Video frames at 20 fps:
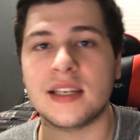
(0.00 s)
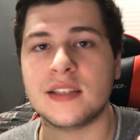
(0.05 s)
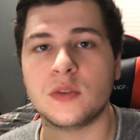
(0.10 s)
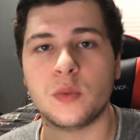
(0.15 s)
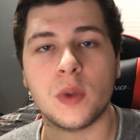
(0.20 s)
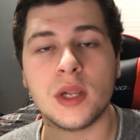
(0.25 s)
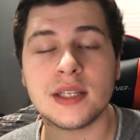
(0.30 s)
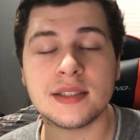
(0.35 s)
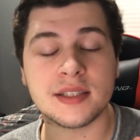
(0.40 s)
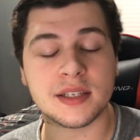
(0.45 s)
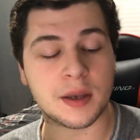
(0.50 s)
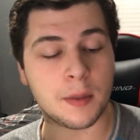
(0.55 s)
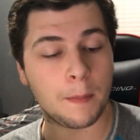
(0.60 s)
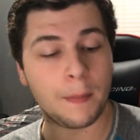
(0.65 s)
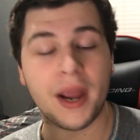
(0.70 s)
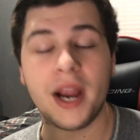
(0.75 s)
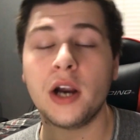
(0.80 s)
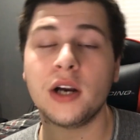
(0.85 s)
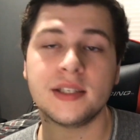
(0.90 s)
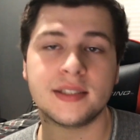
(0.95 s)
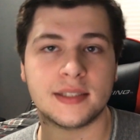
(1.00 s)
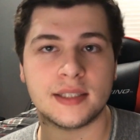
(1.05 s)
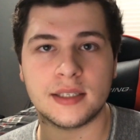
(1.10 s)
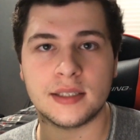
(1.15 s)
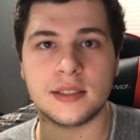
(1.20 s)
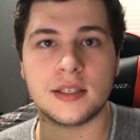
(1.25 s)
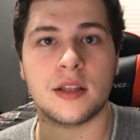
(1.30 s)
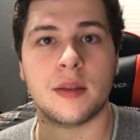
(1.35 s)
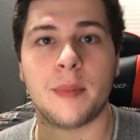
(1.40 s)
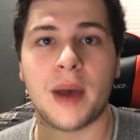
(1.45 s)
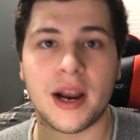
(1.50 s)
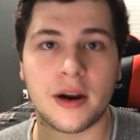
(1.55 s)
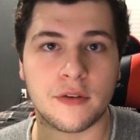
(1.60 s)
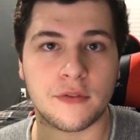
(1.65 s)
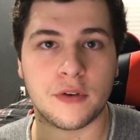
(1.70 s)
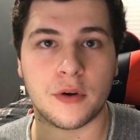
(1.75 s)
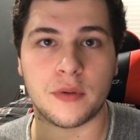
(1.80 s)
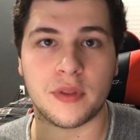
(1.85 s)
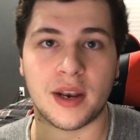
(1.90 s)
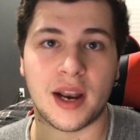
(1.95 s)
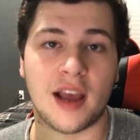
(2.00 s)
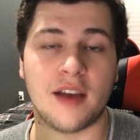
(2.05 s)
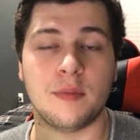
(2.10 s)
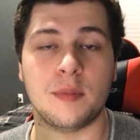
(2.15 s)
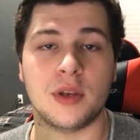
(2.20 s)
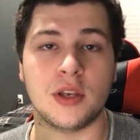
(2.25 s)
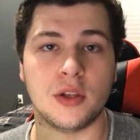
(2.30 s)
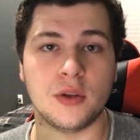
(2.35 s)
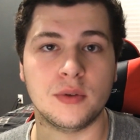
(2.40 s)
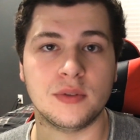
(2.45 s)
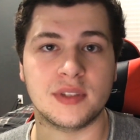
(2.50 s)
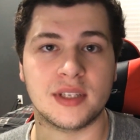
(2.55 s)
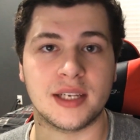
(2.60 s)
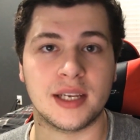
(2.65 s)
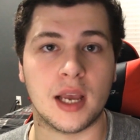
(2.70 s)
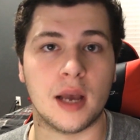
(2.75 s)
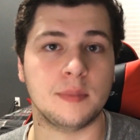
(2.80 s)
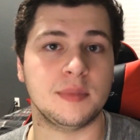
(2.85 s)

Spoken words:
as well as a comparison to the microphone that I have been using